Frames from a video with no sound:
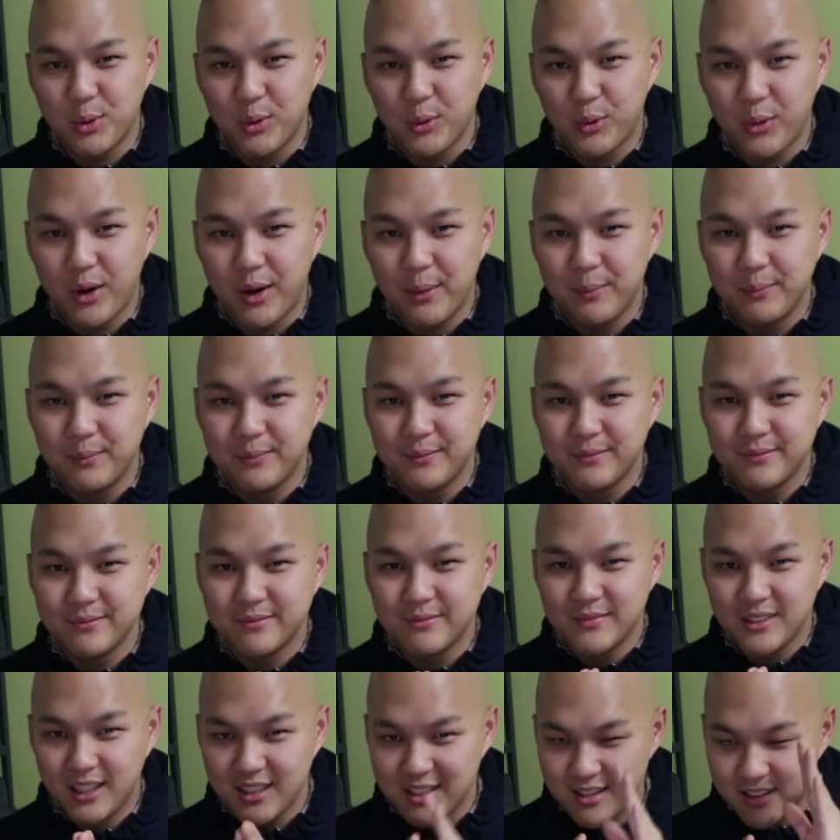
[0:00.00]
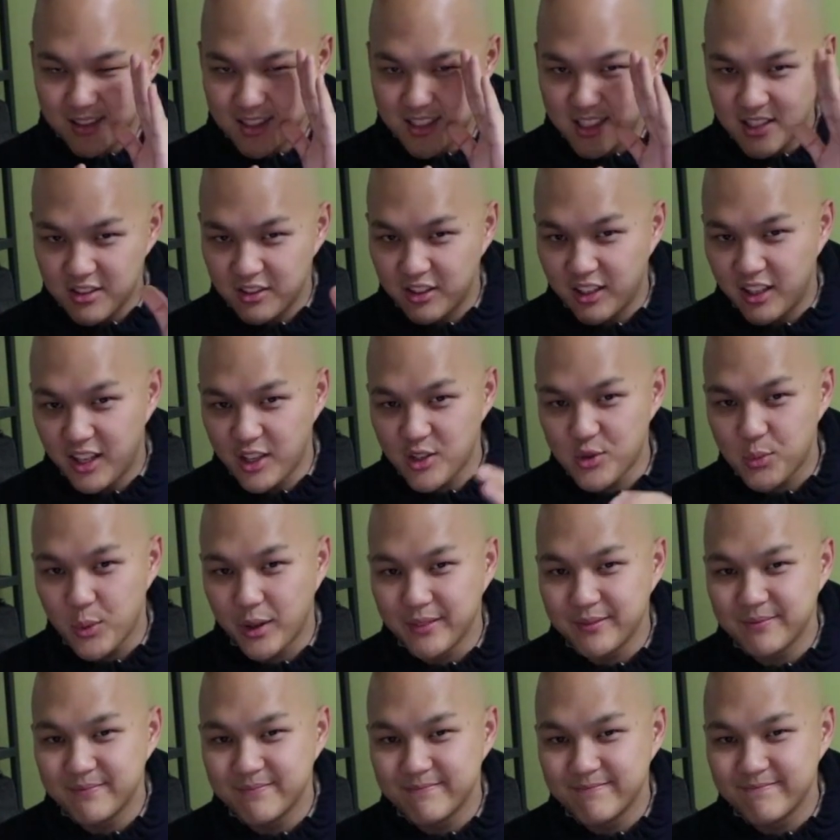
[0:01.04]
program. See you in the next
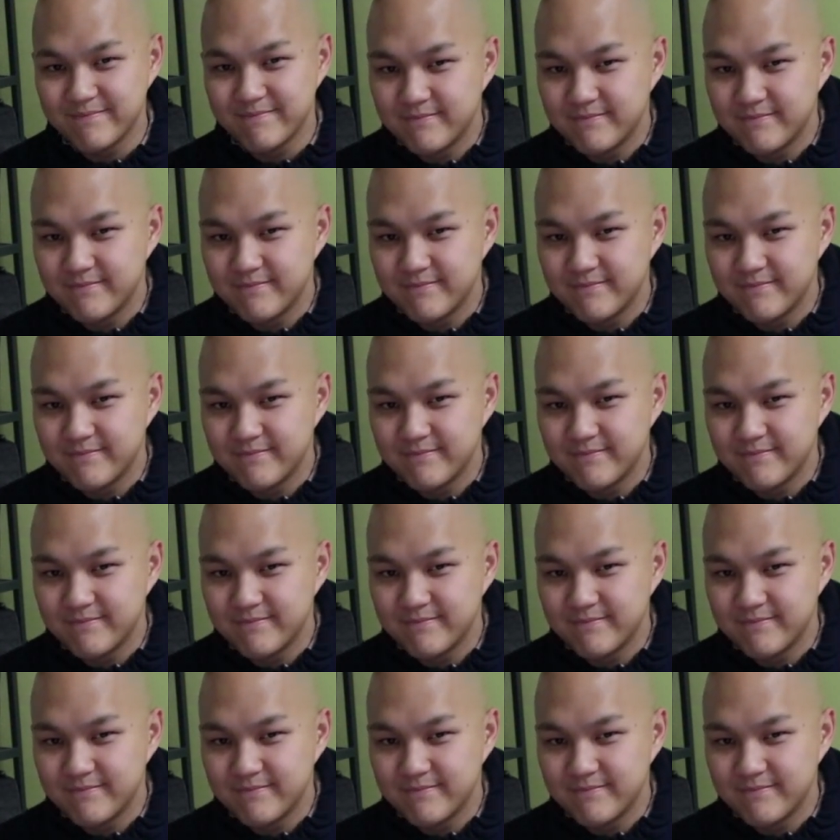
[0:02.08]
one.